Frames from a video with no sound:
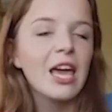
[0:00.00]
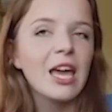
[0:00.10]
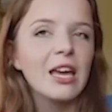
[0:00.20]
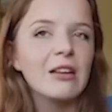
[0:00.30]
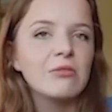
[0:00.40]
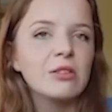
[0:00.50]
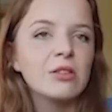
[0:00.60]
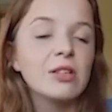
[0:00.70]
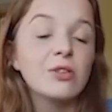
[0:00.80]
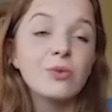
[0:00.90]
And
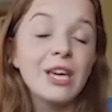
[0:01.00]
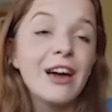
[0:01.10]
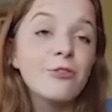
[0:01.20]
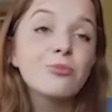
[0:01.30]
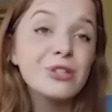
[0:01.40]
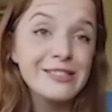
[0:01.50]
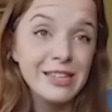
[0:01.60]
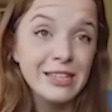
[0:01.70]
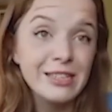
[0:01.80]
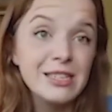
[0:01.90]
we have
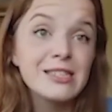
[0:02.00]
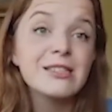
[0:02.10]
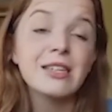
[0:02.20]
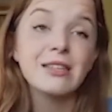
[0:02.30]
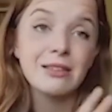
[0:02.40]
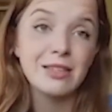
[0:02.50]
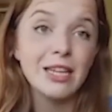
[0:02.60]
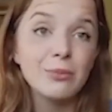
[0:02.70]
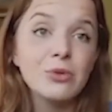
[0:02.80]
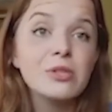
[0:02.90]
presented in the
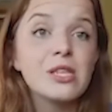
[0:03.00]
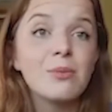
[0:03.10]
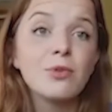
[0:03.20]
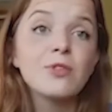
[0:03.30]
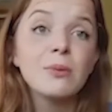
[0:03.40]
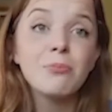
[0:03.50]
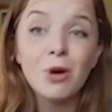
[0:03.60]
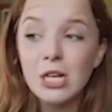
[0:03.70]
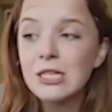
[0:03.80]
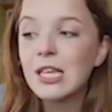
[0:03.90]
table some of the
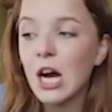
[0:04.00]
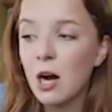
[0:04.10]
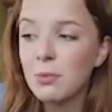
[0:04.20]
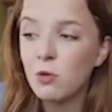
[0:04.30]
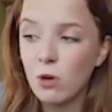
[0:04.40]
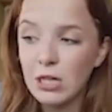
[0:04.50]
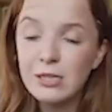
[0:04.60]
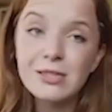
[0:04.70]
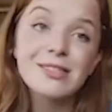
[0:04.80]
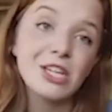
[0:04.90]
most common
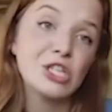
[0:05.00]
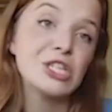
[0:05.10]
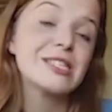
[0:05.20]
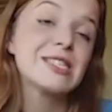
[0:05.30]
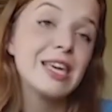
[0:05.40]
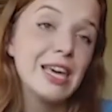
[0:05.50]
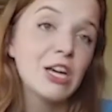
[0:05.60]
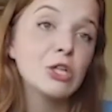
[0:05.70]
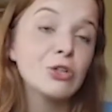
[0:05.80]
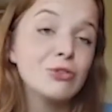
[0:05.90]
ones, such as
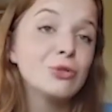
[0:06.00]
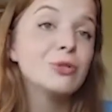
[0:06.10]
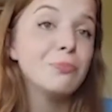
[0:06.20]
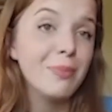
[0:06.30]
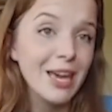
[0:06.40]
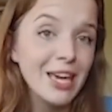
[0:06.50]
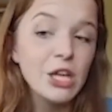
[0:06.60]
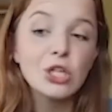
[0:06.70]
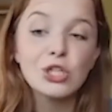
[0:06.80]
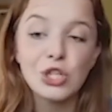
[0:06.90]
can, could,
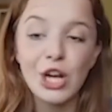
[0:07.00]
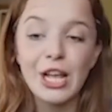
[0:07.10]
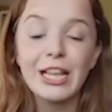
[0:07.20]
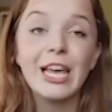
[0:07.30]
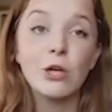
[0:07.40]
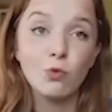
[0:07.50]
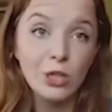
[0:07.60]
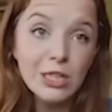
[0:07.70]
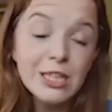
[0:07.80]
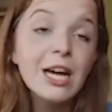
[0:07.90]
may, shall, and
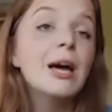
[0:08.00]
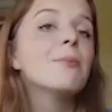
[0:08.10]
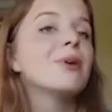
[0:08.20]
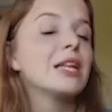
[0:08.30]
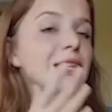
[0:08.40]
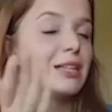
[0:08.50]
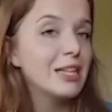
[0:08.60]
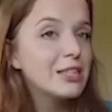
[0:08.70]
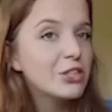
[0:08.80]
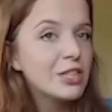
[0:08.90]
would. But
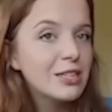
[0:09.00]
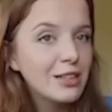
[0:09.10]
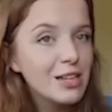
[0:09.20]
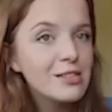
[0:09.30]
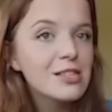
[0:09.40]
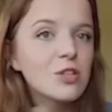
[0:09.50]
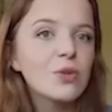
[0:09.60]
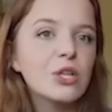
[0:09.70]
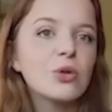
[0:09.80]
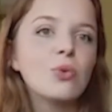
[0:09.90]
later in the
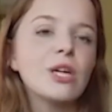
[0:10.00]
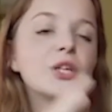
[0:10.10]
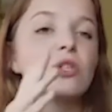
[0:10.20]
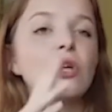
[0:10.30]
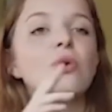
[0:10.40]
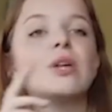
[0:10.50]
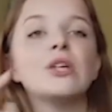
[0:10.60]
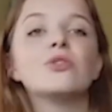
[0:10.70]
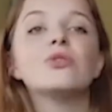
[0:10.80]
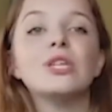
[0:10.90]
lesson, we are going to go
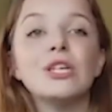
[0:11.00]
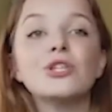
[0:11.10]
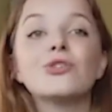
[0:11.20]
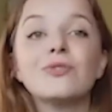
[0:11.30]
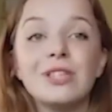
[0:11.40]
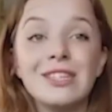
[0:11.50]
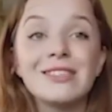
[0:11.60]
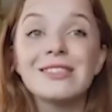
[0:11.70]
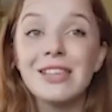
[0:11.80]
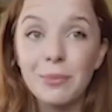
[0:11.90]
into each of
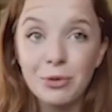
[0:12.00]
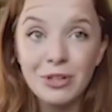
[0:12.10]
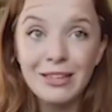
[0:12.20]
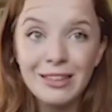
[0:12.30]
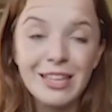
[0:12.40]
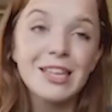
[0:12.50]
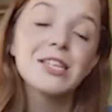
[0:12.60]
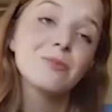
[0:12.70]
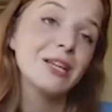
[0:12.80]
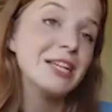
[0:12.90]
these separately,
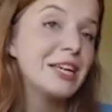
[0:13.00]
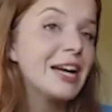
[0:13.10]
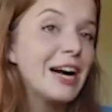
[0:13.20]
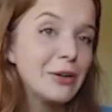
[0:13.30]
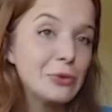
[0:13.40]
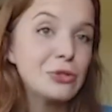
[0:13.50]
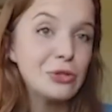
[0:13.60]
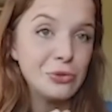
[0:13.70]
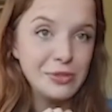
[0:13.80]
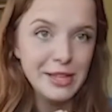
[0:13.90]
explaining how to
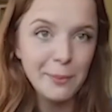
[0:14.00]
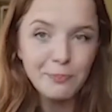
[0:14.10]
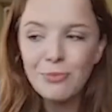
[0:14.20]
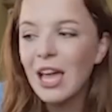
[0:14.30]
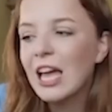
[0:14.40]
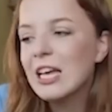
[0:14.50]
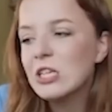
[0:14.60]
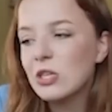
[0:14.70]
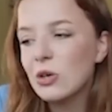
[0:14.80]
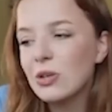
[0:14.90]
use them.
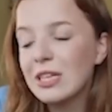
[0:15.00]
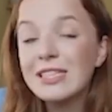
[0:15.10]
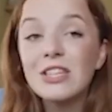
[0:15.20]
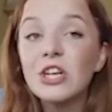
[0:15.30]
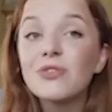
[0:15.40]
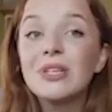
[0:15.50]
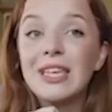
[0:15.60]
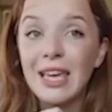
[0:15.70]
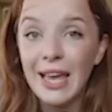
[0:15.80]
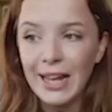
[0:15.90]
So let's start
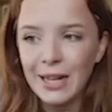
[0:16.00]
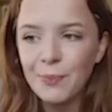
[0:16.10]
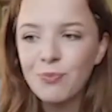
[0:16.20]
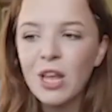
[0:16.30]
with can.